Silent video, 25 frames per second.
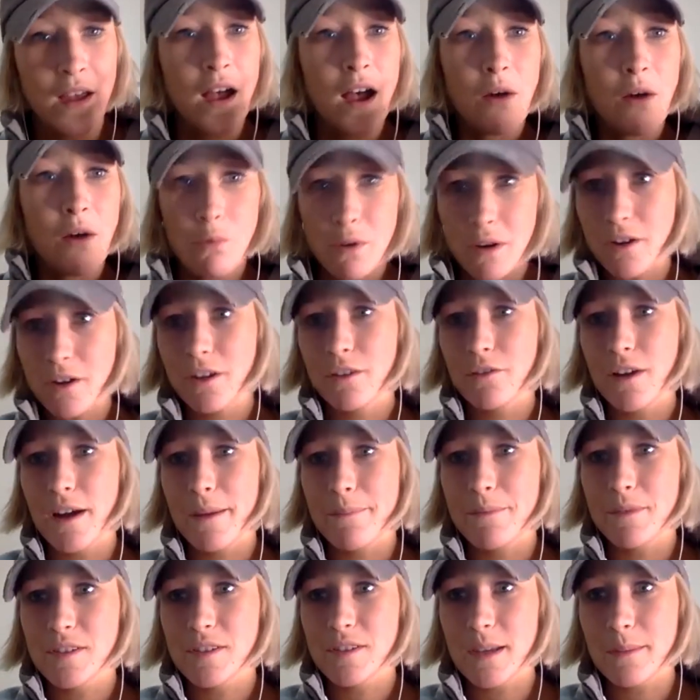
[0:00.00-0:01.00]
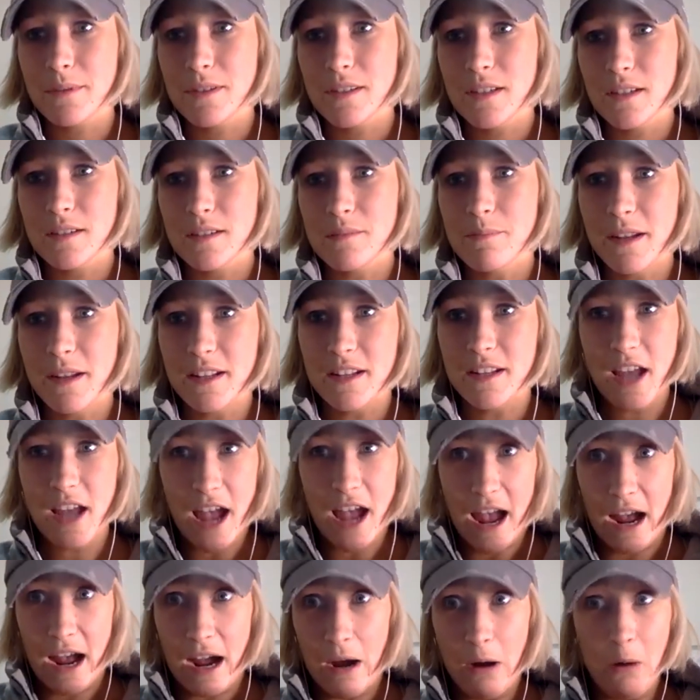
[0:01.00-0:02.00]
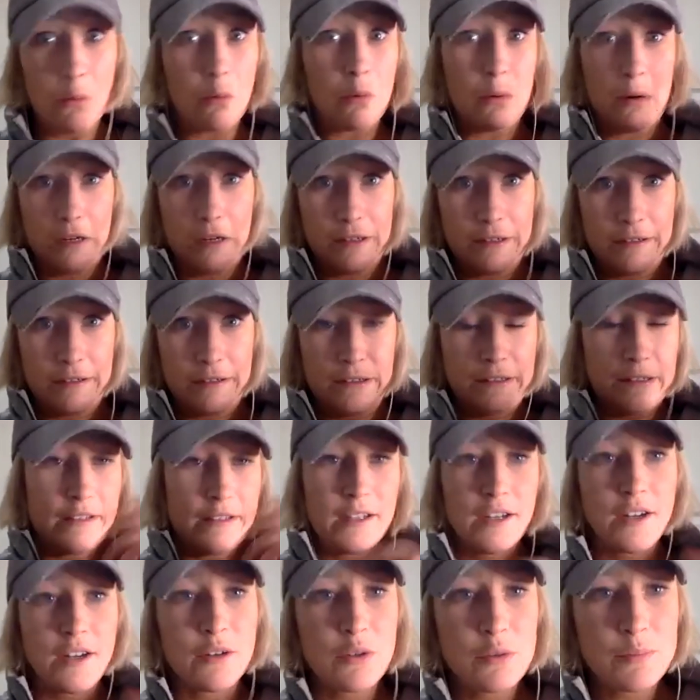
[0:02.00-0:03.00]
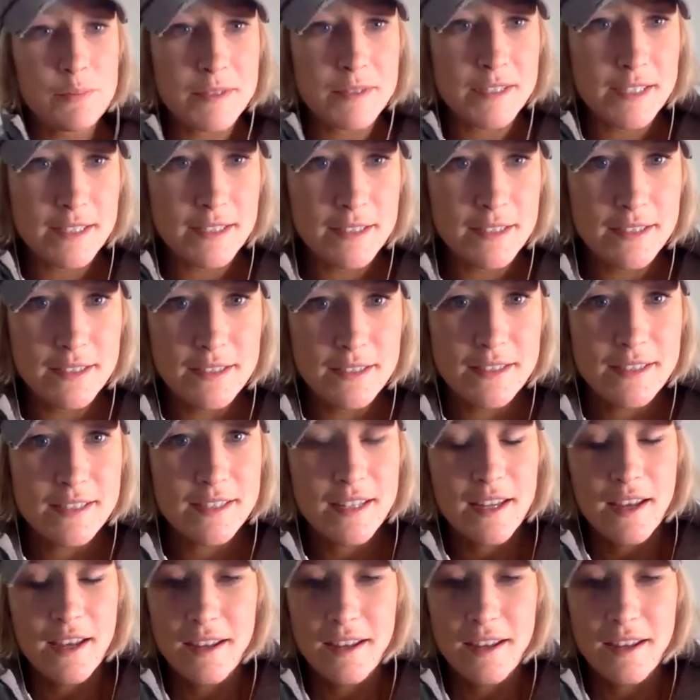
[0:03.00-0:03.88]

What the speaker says: we're going to wrap this up because it's been an hour. Oopsies.